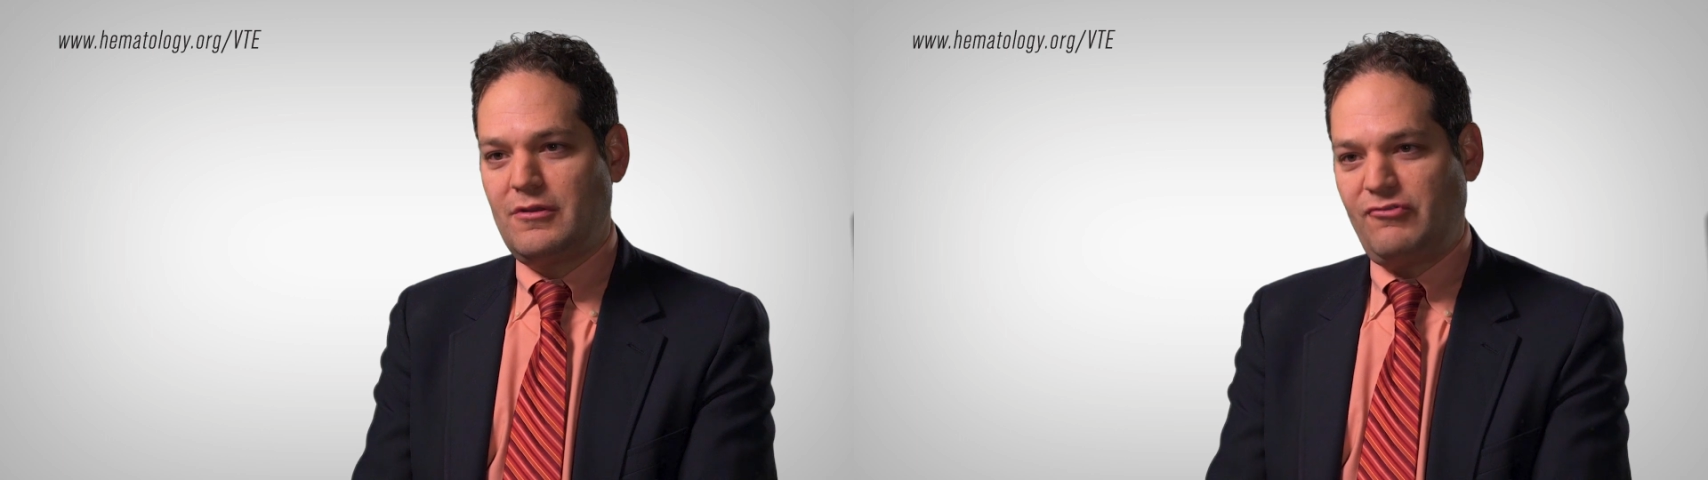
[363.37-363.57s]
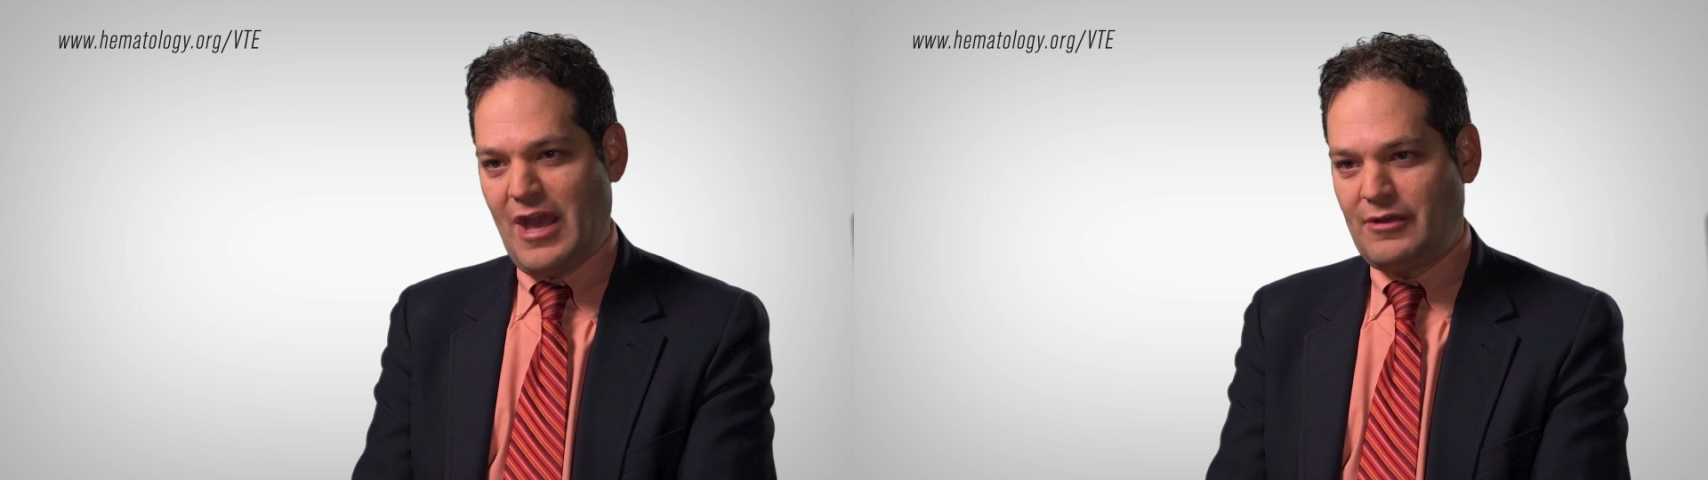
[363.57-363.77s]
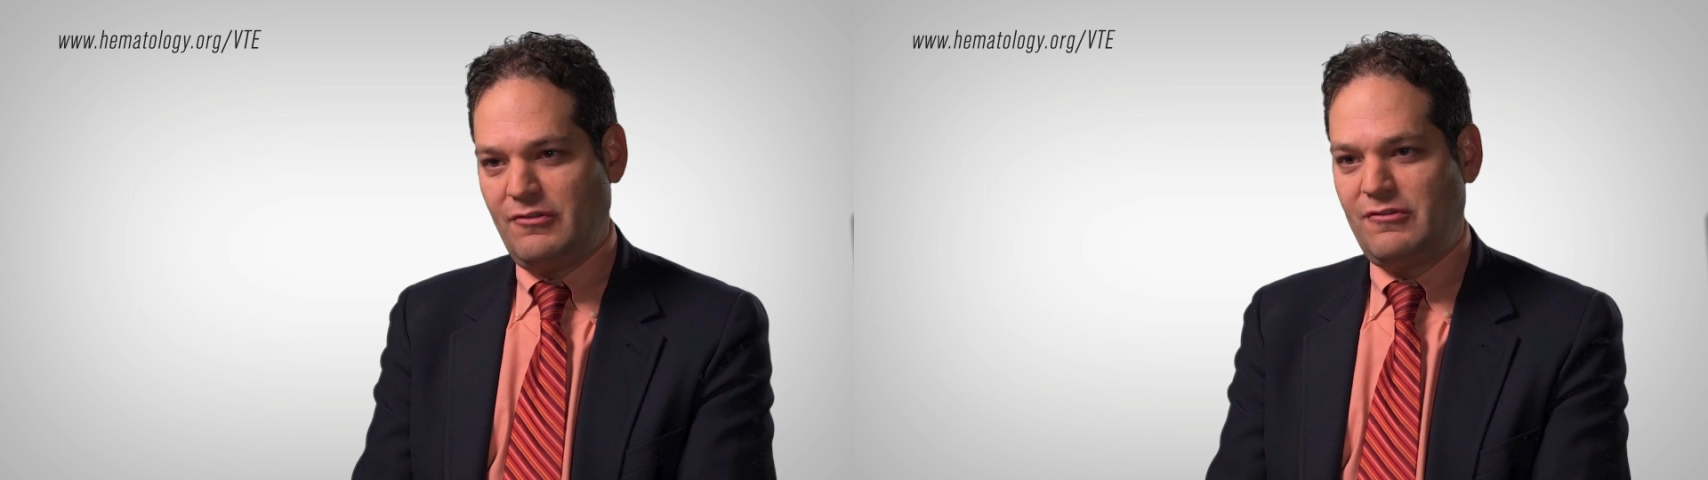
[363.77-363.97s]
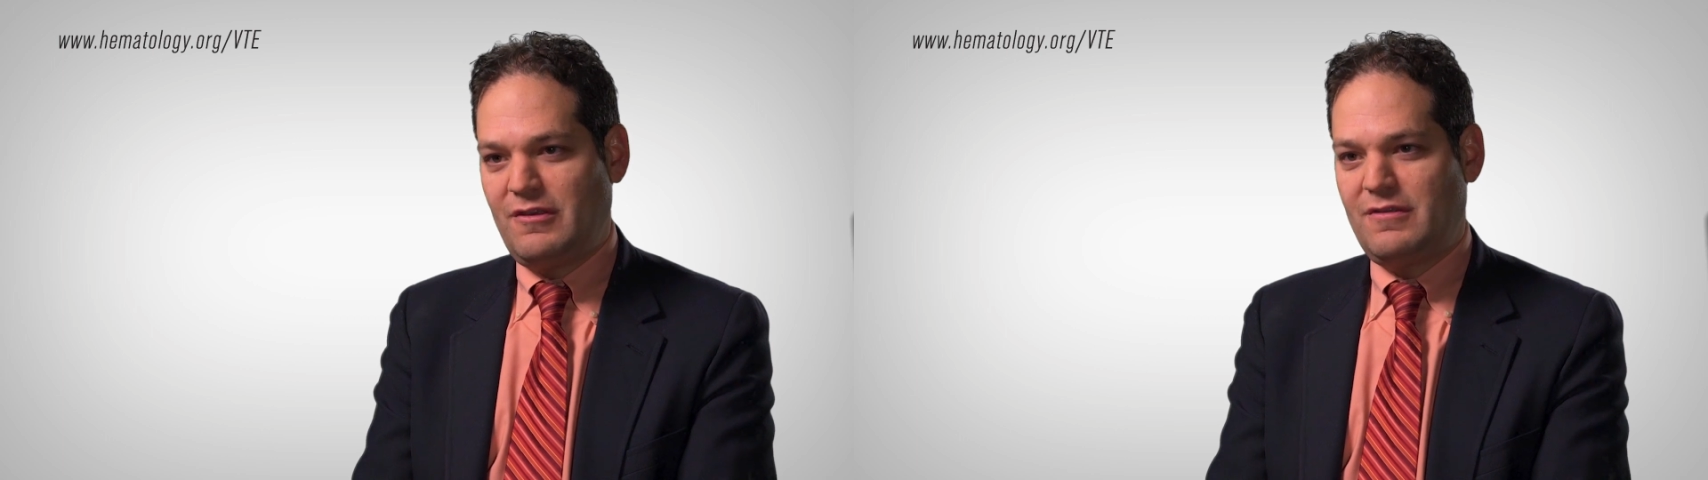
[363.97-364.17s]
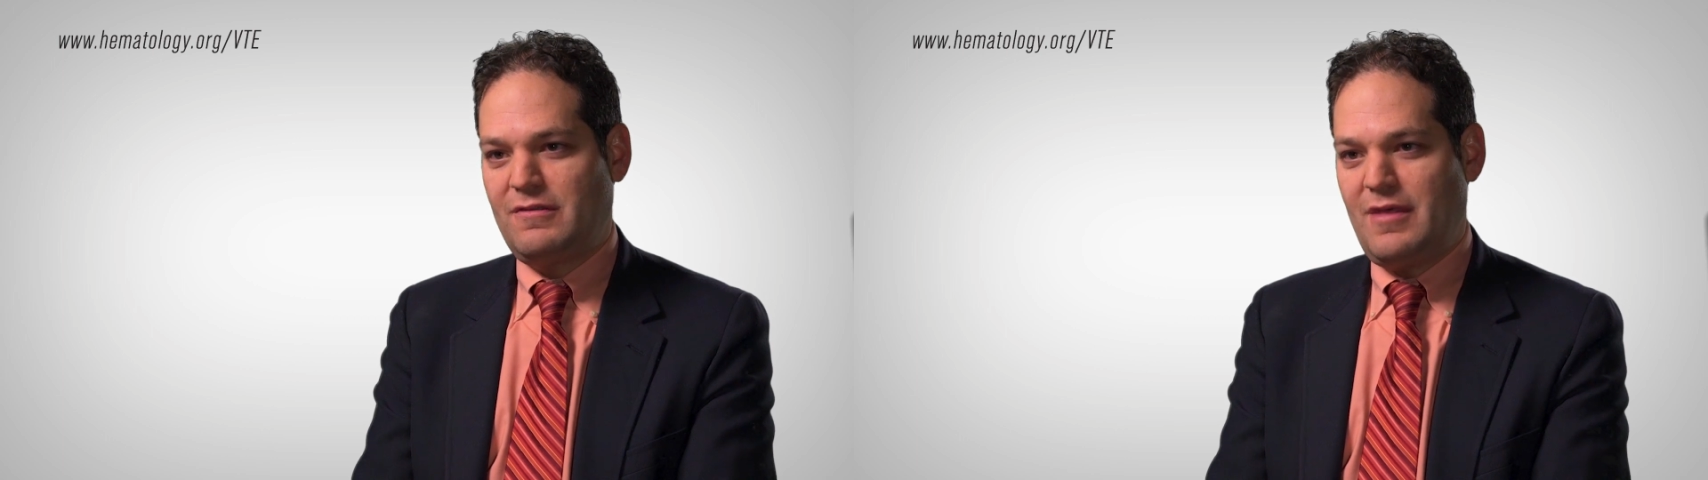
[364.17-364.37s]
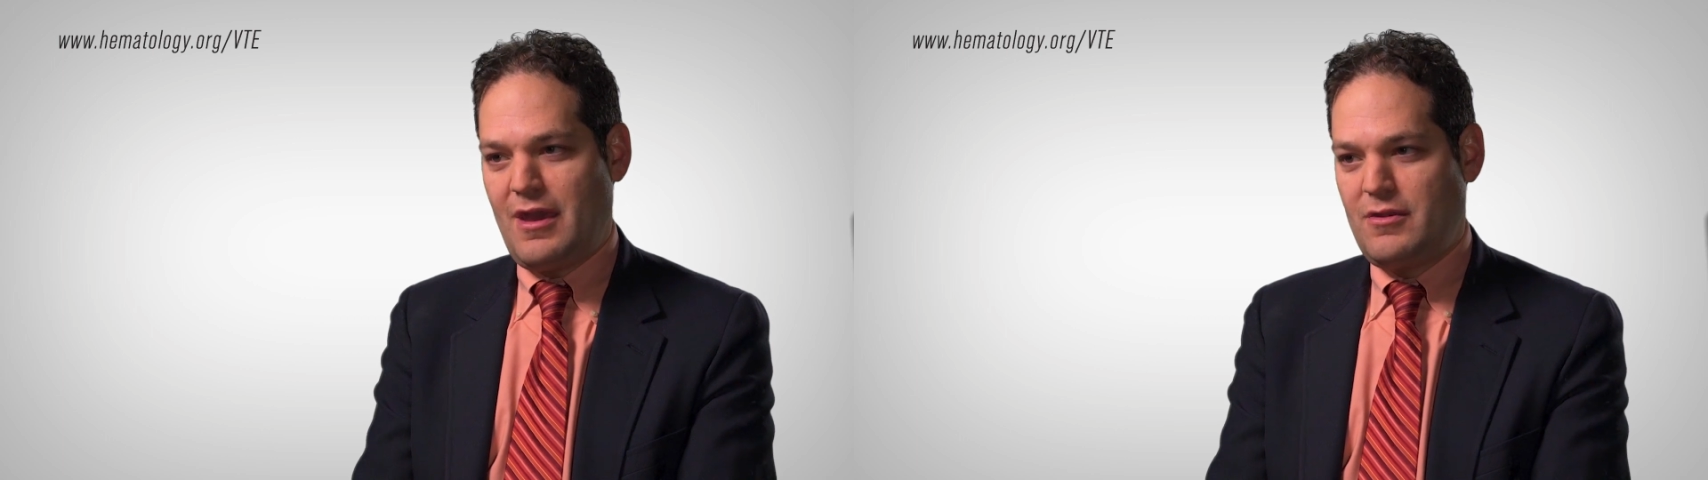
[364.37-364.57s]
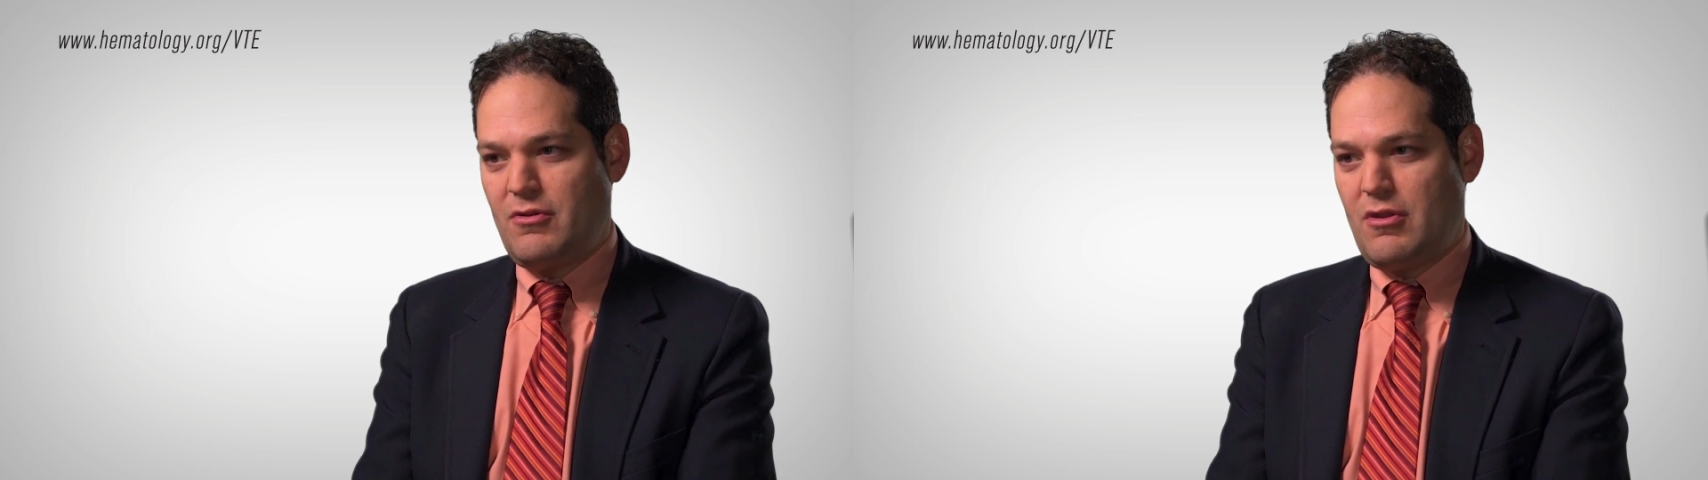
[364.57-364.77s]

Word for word: challenges that